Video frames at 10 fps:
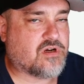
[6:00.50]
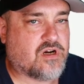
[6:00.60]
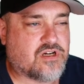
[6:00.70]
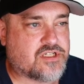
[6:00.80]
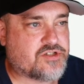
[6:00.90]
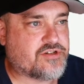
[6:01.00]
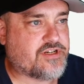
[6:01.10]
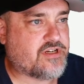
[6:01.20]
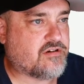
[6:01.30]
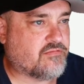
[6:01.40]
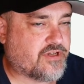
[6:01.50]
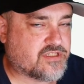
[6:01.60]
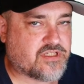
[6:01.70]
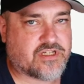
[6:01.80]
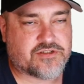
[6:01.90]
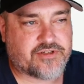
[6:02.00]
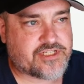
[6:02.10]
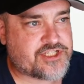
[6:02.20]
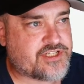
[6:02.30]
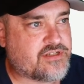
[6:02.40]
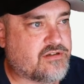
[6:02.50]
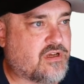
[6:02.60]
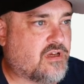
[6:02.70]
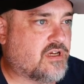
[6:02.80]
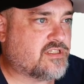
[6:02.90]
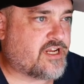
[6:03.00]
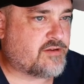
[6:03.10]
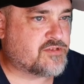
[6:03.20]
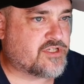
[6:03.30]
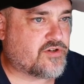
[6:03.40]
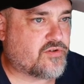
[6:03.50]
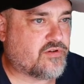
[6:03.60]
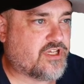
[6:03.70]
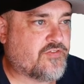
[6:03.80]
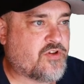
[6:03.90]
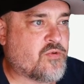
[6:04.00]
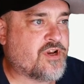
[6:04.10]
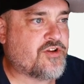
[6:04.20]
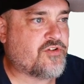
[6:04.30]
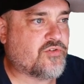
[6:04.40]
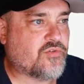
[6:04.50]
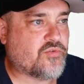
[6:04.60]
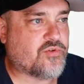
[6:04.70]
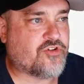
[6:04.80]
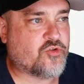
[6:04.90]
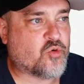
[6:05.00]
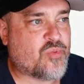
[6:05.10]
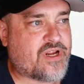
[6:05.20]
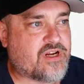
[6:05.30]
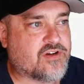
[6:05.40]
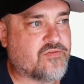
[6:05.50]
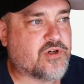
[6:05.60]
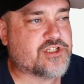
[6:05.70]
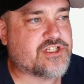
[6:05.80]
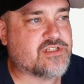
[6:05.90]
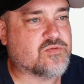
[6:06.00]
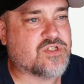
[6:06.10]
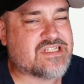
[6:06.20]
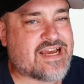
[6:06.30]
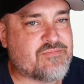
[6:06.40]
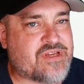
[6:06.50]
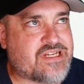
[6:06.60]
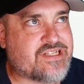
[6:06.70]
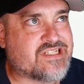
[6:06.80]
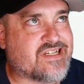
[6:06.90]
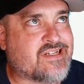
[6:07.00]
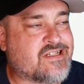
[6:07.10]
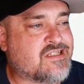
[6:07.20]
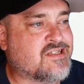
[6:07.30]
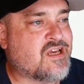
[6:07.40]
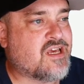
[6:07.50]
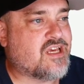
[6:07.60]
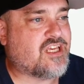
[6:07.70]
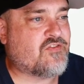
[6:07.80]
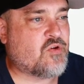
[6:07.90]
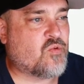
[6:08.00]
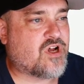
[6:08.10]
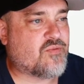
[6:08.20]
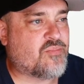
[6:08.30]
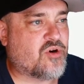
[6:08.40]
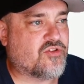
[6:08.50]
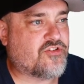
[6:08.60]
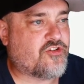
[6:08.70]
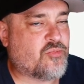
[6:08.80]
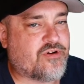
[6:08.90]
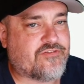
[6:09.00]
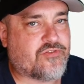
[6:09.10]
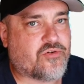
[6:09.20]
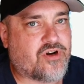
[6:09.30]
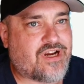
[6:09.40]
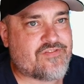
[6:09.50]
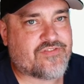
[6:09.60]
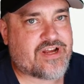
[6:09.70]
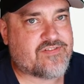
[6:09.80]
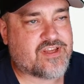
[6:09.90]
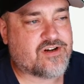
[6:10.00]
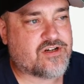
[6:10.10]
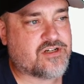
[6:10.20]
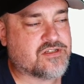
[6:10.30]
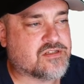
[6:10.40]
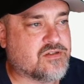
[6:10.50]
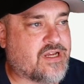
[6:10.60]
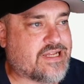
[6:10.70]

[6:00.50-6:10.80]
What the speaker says: our country / region, time zone. If you want to do dual band convergence, what that means is if you want both 2.4 and 5 gigahertz